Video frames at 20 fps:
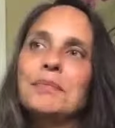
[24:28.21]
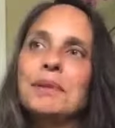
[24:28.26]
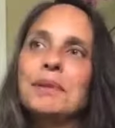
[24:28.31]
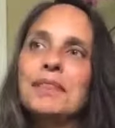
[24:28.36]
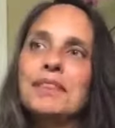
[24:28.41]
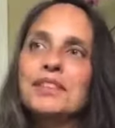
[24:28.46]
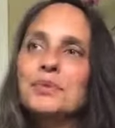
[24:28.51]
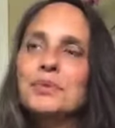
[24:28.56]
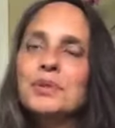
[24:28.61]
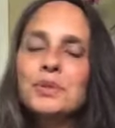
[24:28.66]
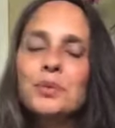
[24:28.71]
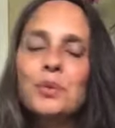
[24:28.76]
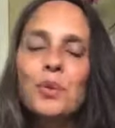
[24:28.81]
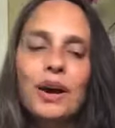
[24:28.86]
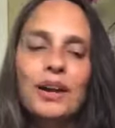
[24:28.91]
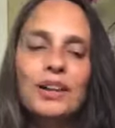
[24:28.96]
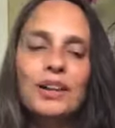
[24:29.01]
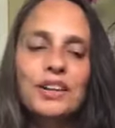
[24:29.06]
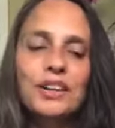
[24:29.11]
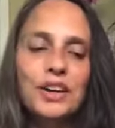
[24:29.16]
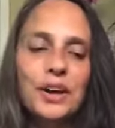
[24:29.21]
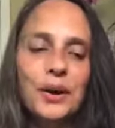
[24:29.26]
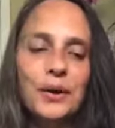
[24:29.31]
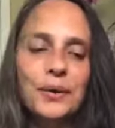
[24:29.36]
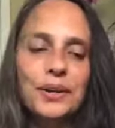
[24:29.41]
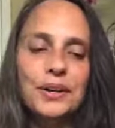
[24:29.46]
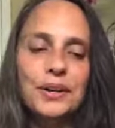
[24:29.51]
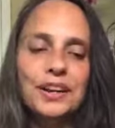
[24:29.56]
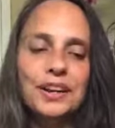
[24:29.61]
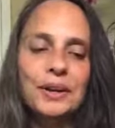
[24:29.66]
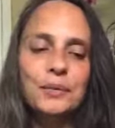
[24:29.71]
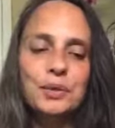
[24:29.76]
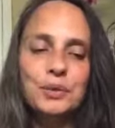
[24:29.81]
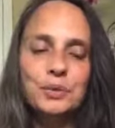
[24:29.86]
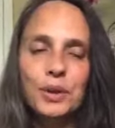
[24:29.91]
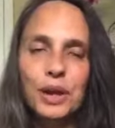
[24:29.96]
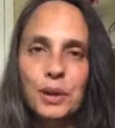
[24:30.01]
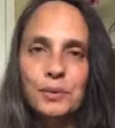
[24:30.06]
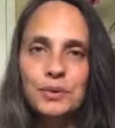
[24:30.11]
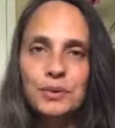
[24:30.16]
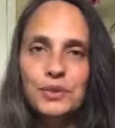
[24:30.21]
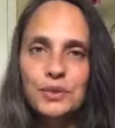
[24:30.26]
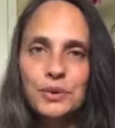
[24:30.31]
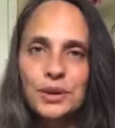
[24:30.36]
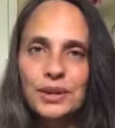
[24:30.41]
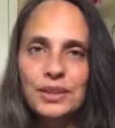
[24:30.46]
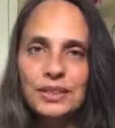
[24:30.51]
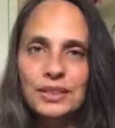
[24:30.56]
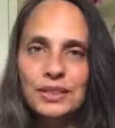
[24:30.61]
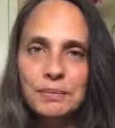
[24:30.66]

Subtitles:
but this was a while ago, and it was when I was doing